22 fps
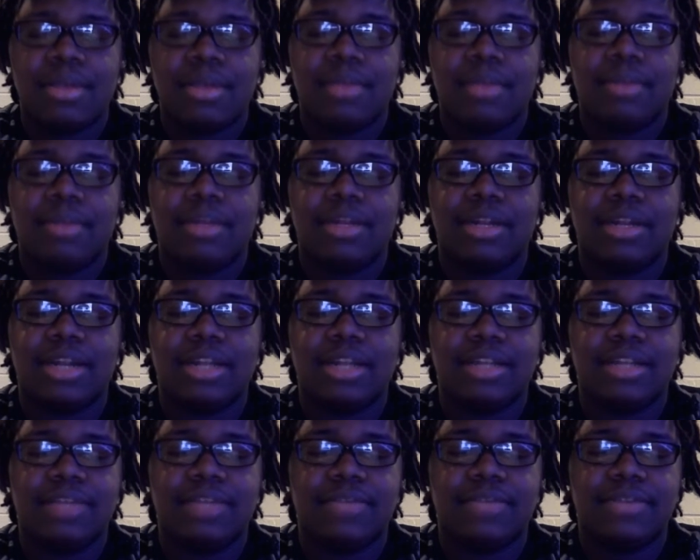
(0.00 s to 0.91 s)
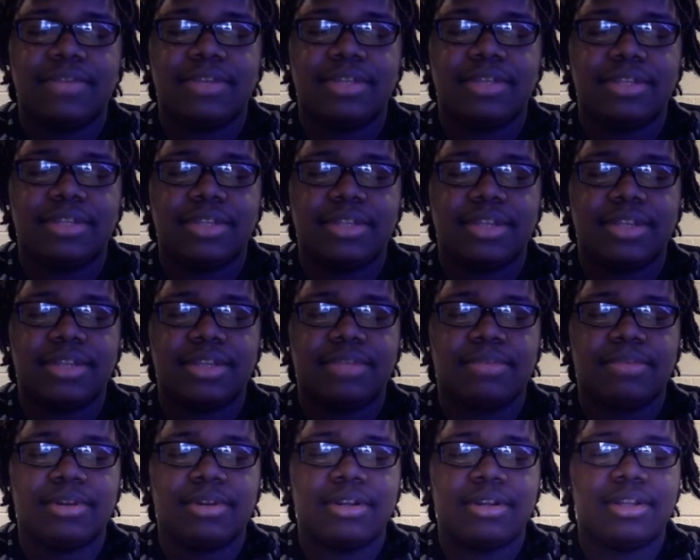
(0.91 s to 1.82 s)
But in 1946,
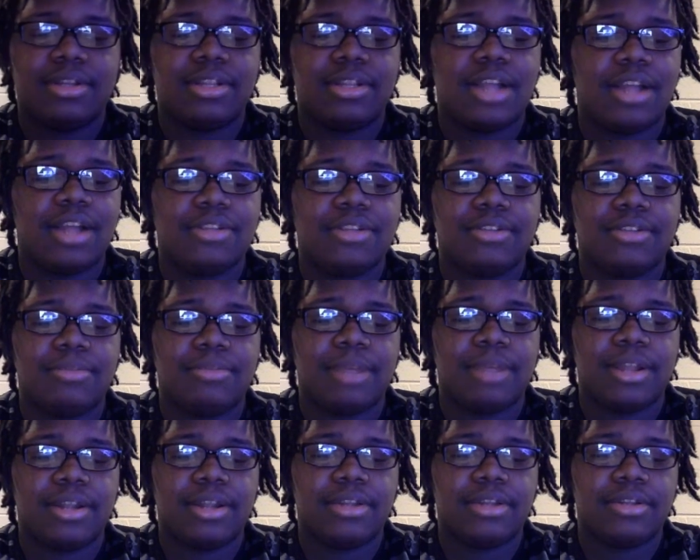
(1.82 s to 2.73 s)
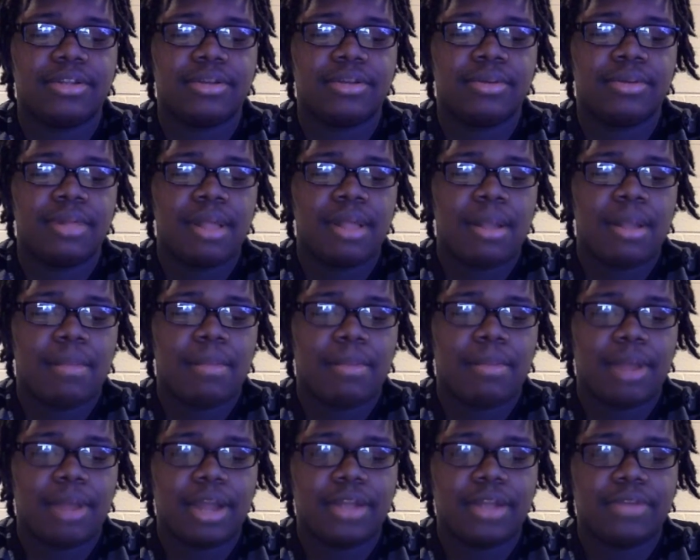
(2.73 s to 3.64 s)
Brooklyn Dodgers manager
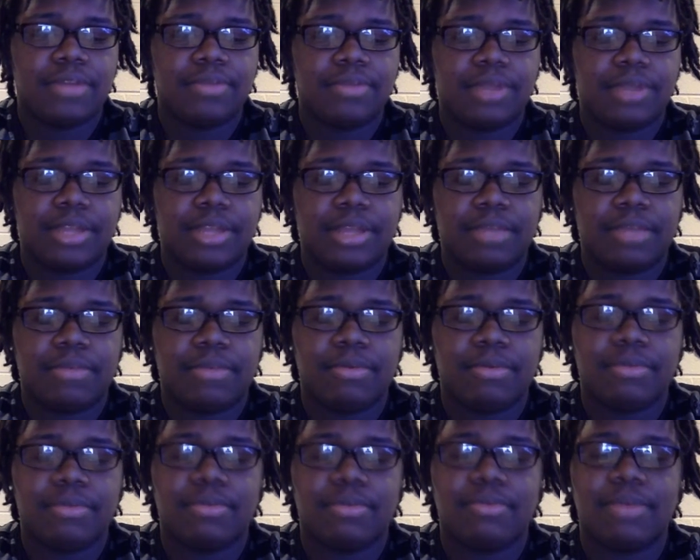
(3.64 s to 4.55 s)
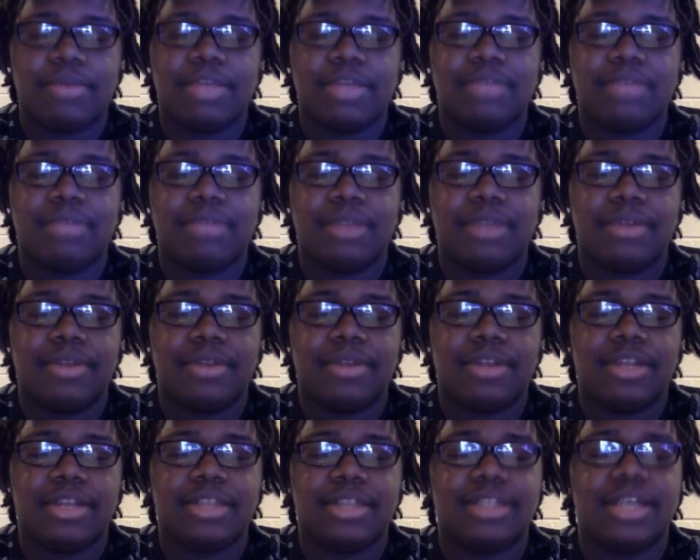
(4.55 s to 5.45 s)
Branch Rickey broke the race barrier
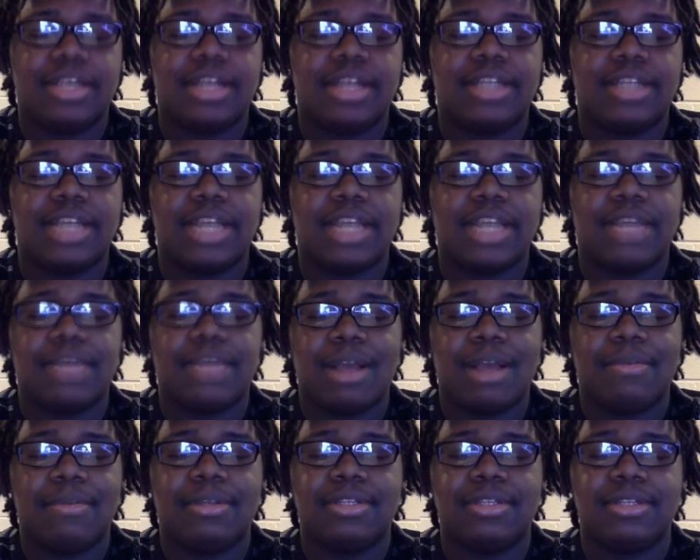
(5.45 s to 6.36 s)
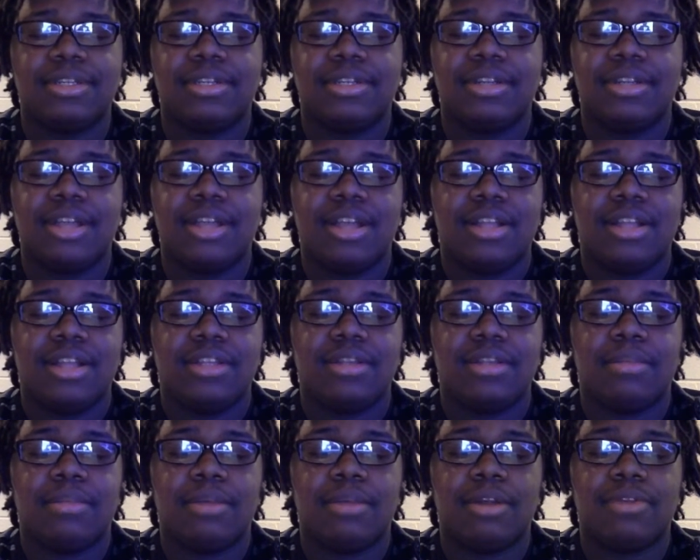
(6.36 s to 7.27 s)
and signed Jackie Robinson to the
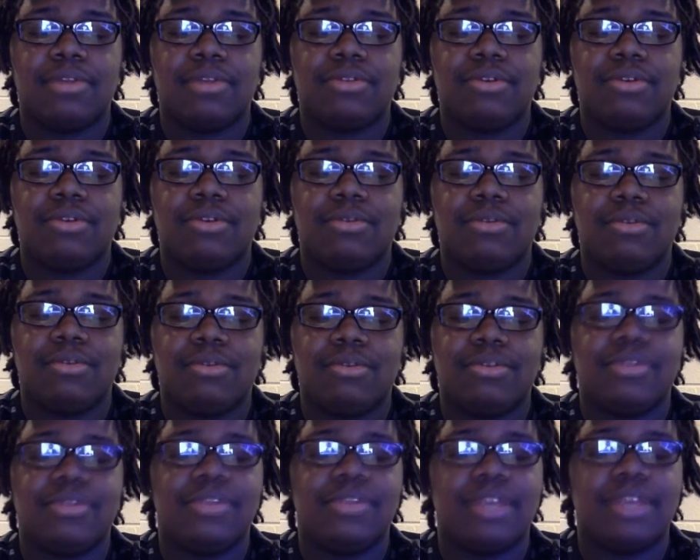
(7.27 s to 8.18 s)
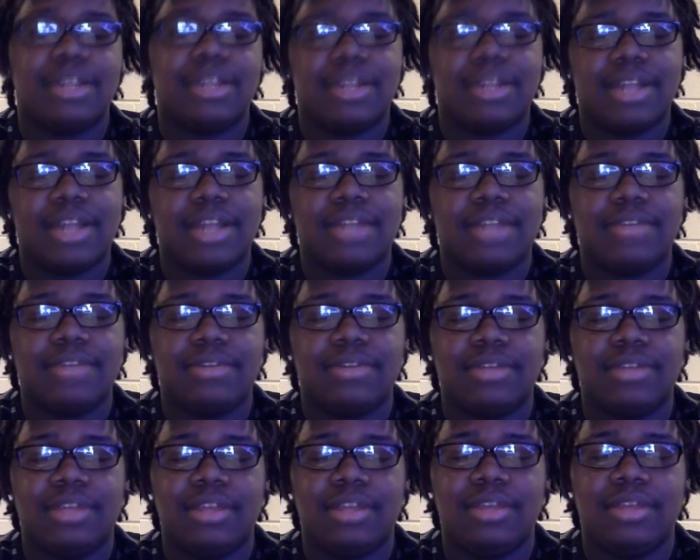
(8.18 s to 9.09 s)
Montreal Royals of the International
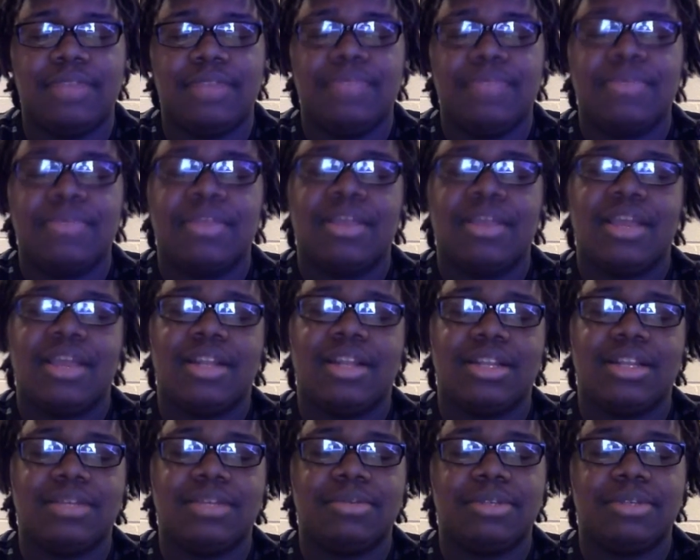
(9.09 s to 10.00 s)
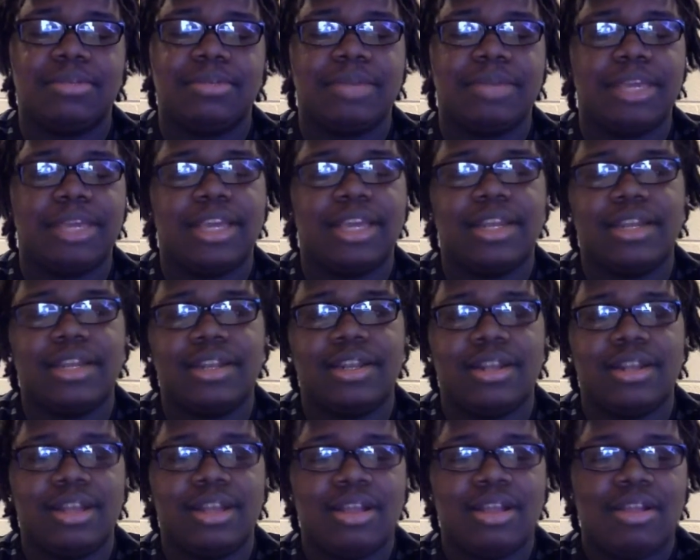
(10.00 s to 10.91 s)
League. And this was the beginning
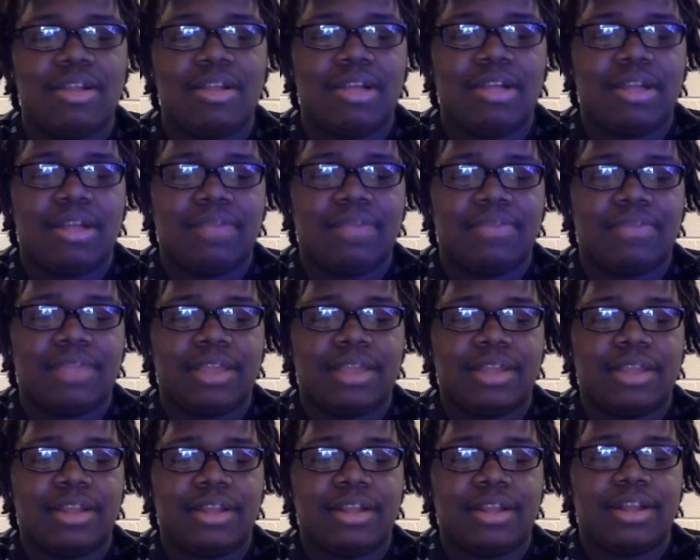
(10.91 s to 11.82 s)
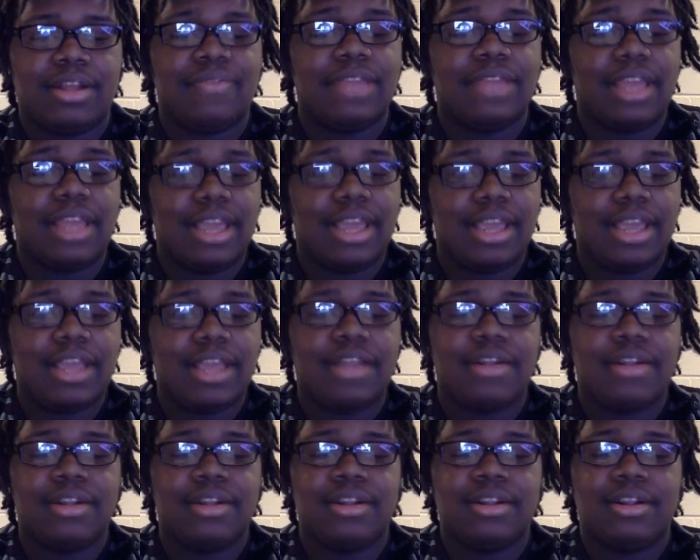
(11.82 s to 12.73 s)
of the
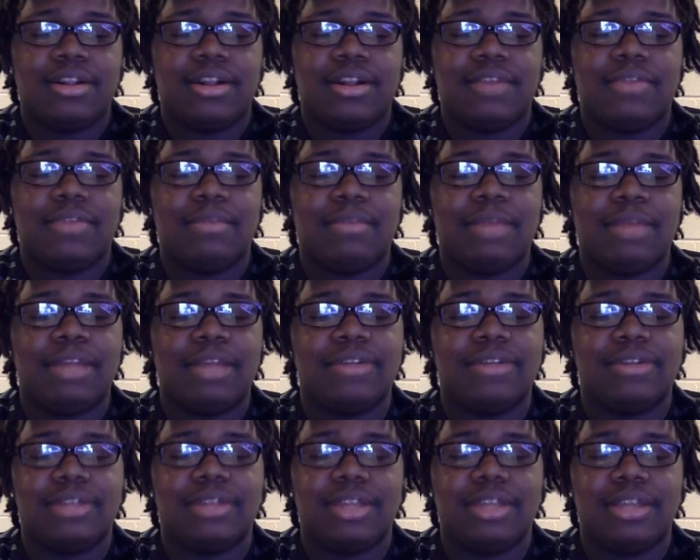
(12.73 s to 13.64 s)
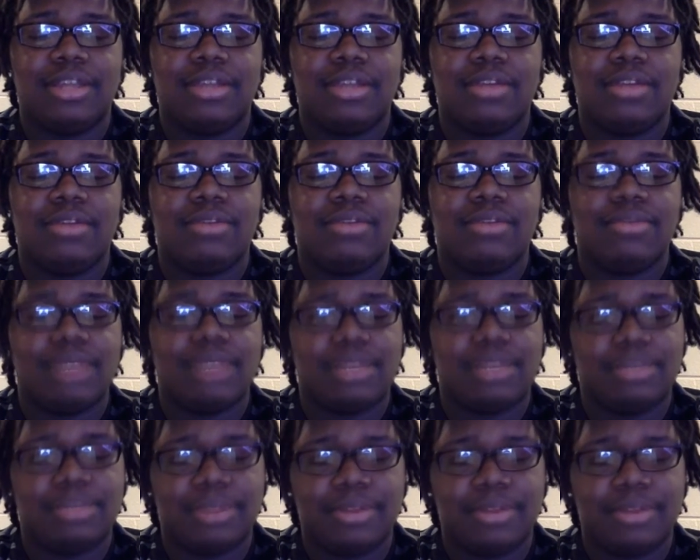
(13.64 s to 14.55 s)
end of the Major League race
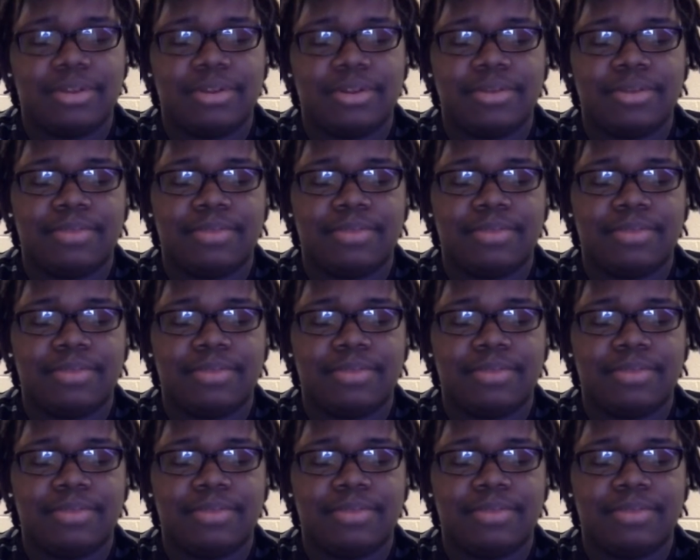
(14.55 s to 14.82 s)
barrier.